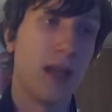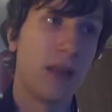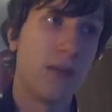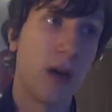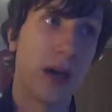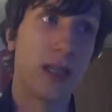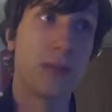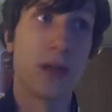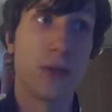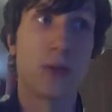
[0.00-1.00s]
The rise
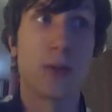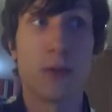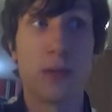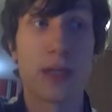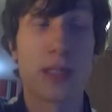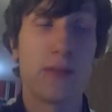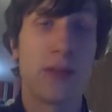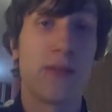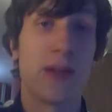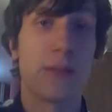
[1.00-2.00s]
might also negatively
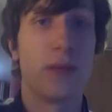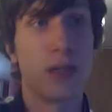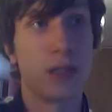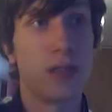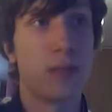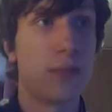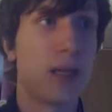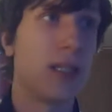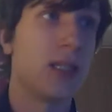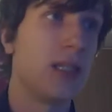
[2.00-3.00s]
affect masters and
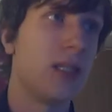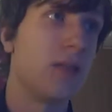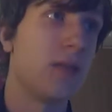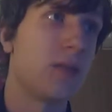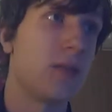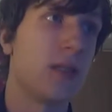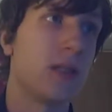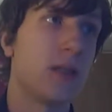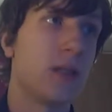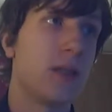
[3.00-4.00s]
PhD students, which
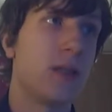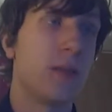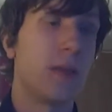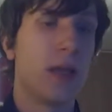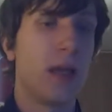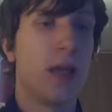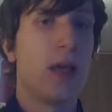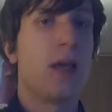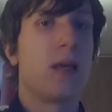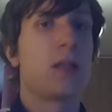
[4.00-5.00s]
isn't good.
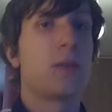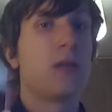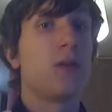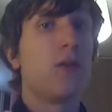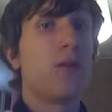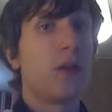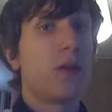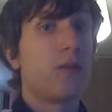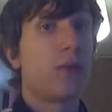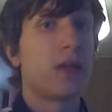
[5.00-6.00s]
There's been an awful lot
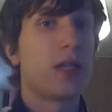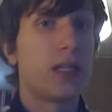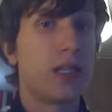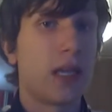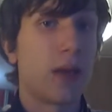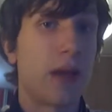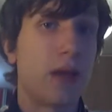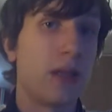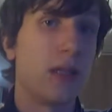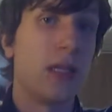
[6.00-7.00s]
of protesting
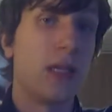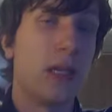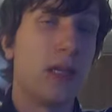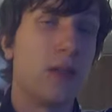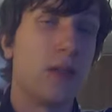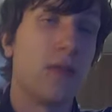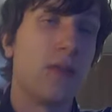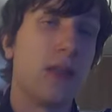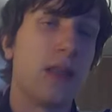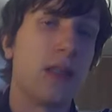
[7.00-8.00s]
about the tuition
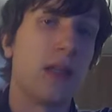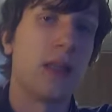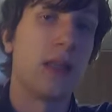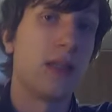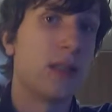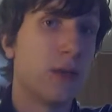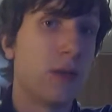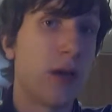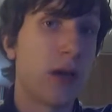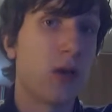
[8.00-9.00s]
fees, and they're still
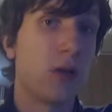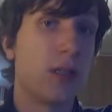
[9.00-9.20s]
going on.